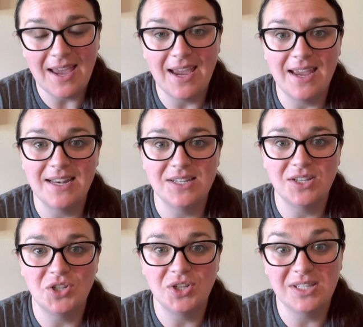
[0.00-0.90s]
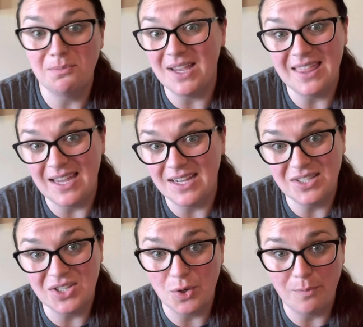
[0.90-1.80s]
And just a big thanks
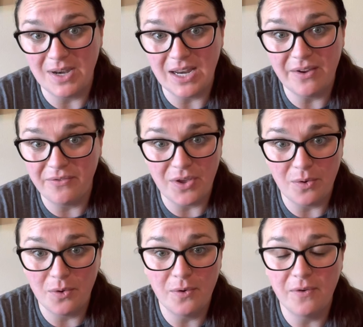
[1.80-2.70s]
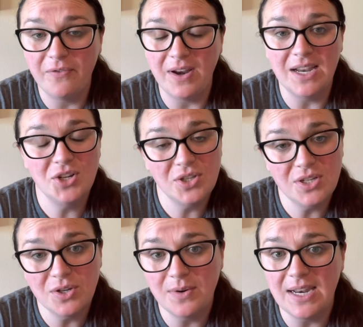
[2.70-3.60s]
to so many of you who have financially
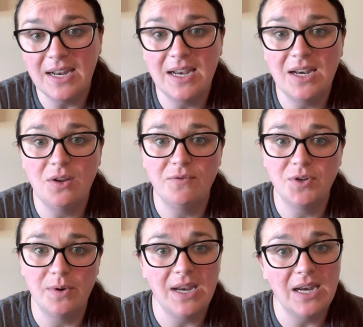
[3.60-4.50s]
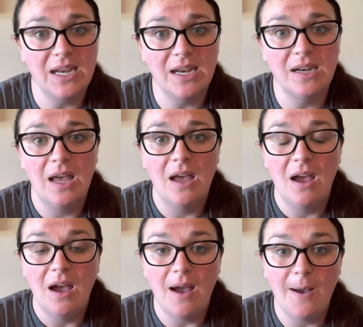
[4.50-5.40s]
donated. You've donated,
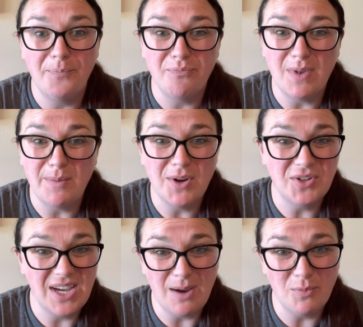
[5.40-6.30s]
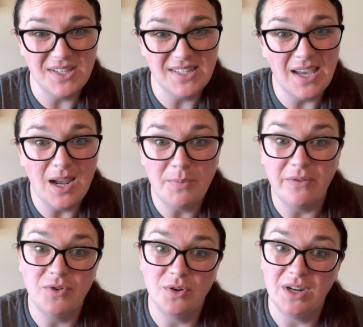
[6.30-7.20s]
um, maybe your time was set up,
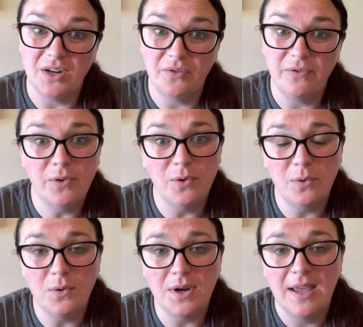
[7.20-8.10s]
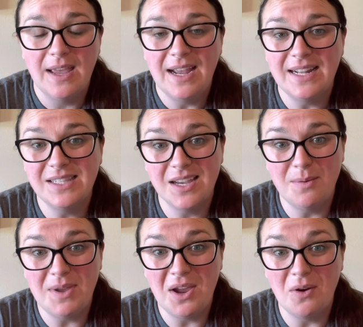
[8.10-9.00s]
you've donated food. It's going to
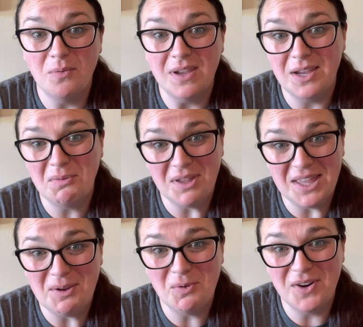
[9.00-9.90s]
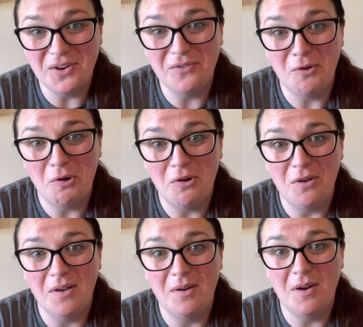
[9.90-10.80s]
be a really, really
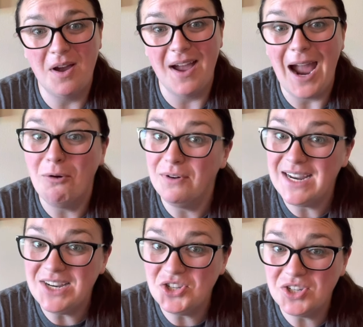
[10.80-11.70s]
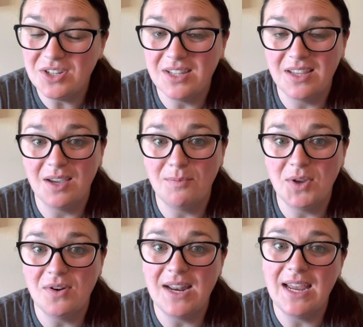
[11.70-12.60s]
wonderful uh, outreach to the
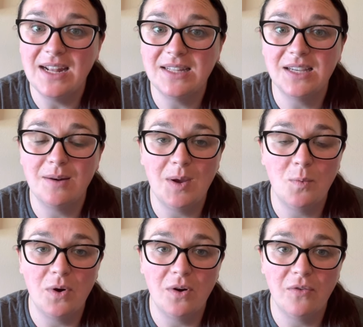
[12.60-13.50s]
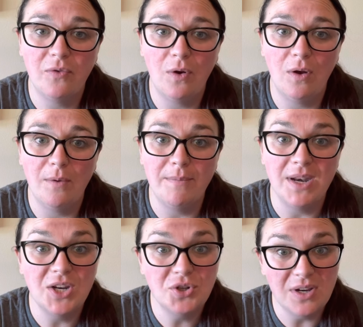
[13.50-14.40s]
community. It's going to be a wonderful
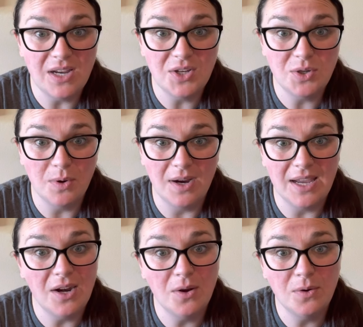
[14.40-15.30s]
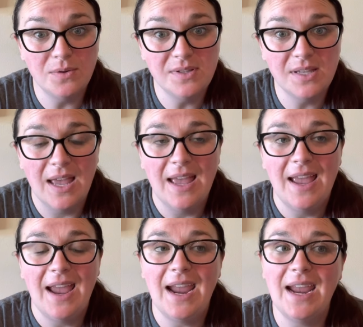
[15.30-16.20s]
ministry to our kiddos.
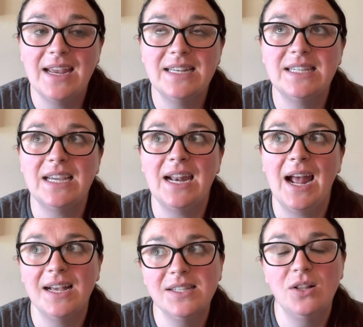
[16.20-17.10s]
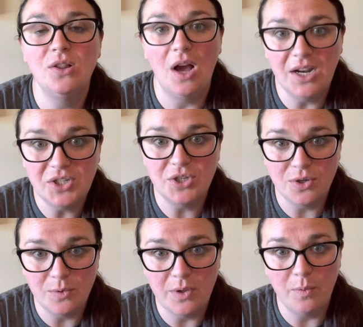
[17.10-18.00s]
And it has a lot to
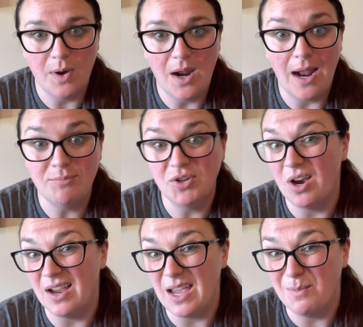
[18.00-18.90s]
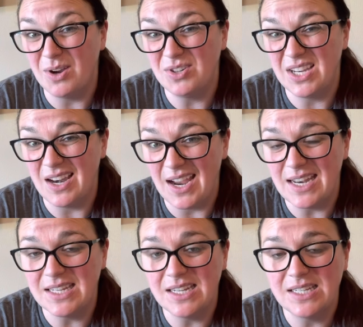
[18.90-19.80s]
do with what I'm talking about
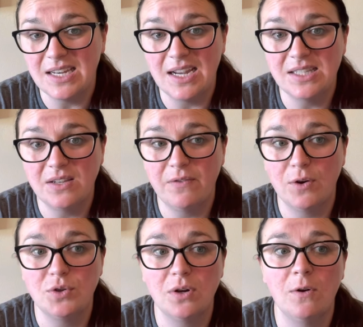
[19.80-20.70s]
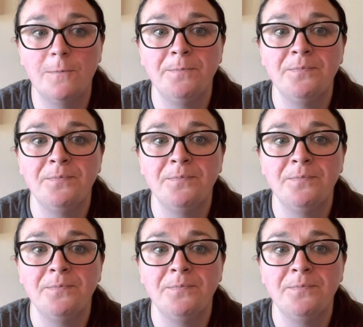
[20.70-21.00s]
tonight in tonight's devotional.